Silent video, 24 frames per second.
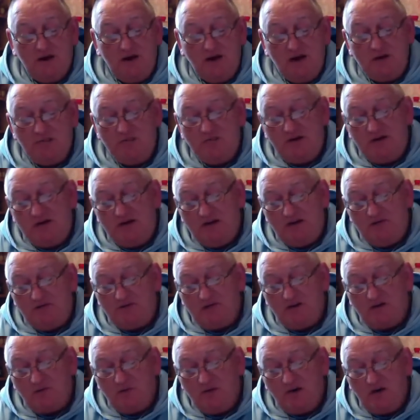I believe
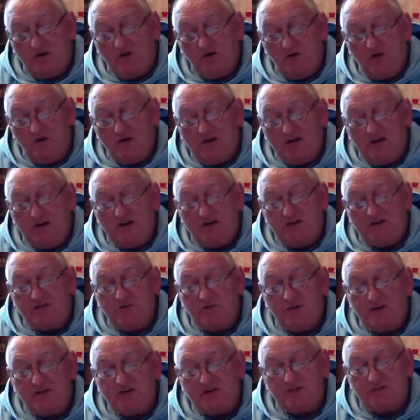that we are all here
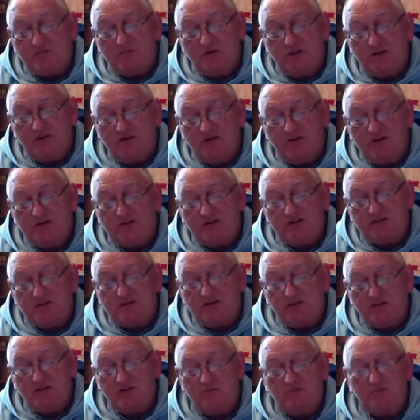to experience
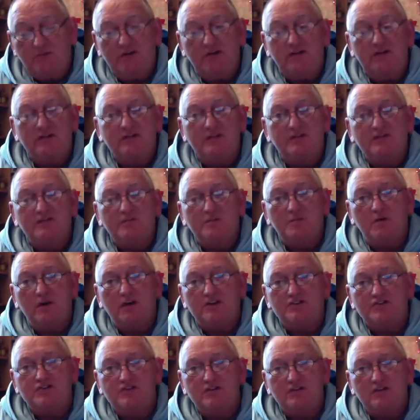the complete
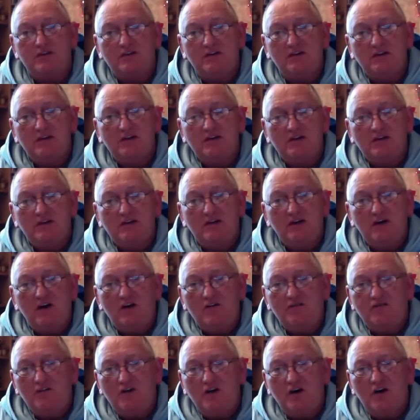expression
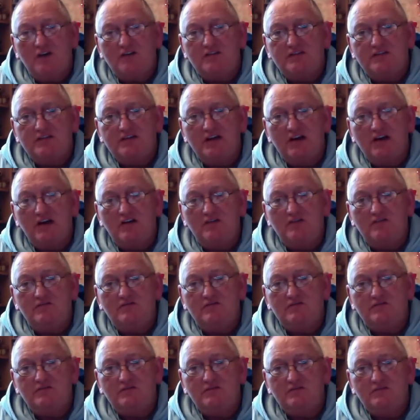of God's
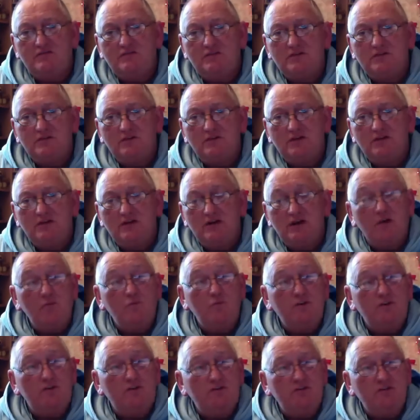love. And
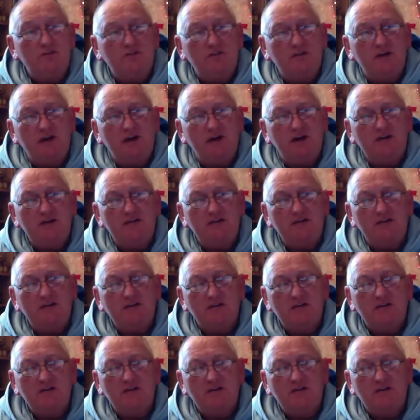we do that
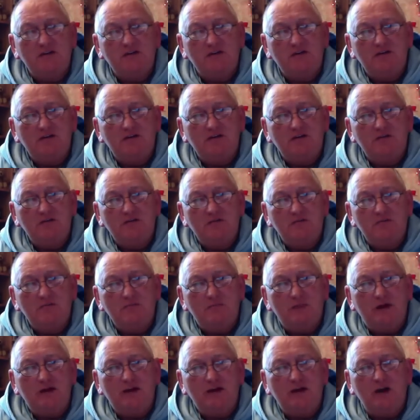
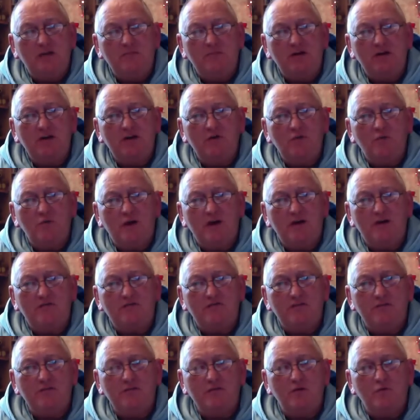by coming away
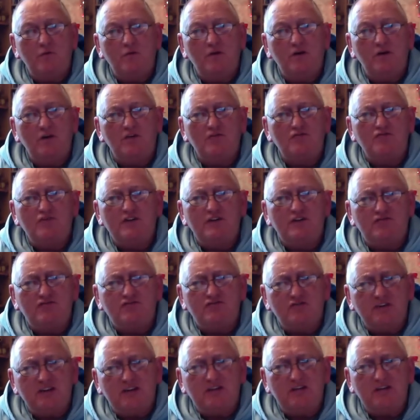from the world,
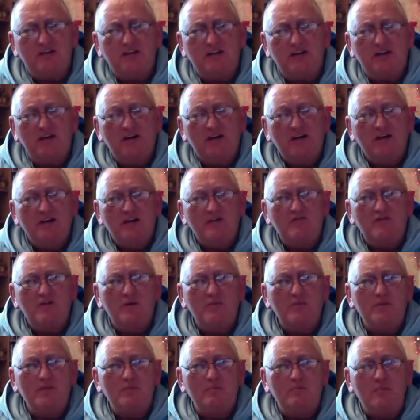retreating
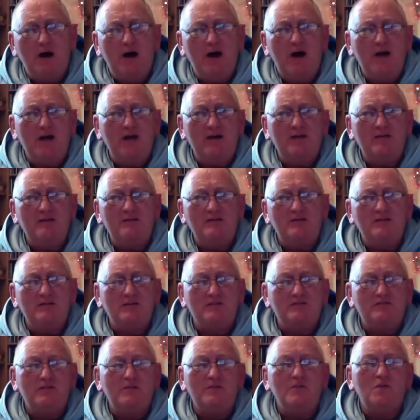from the mind,
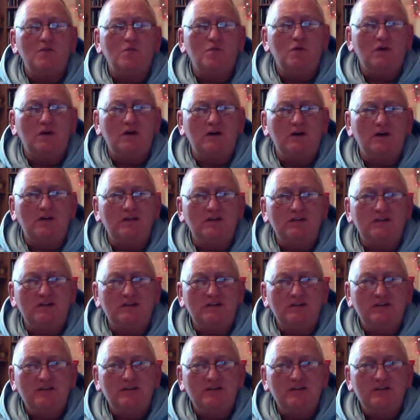from the world,